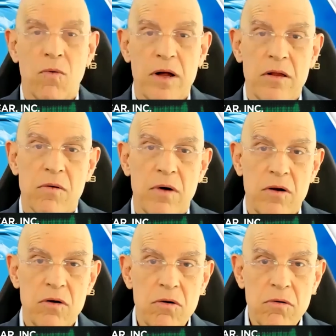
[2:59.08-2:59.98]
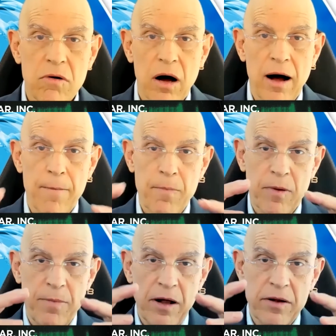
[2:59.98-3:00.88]
when you
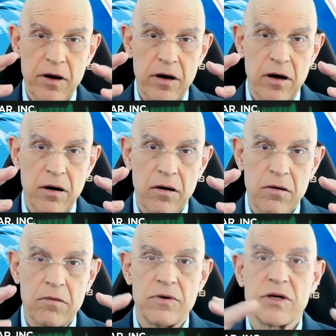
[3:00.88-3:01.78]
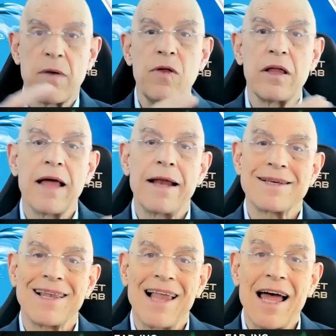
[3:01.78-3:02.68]
build something that's
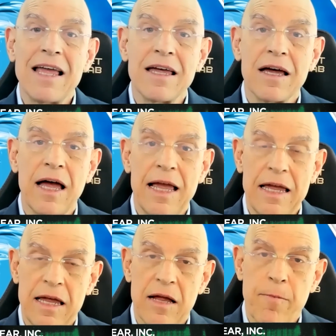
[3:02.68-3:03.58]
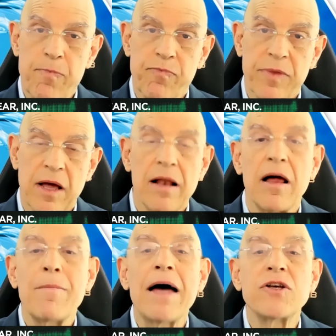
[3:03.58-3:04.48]
like
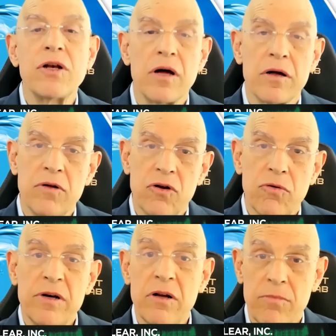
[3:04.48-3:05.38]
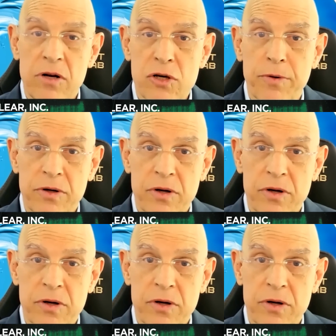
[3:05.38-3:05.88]
imagine your municipal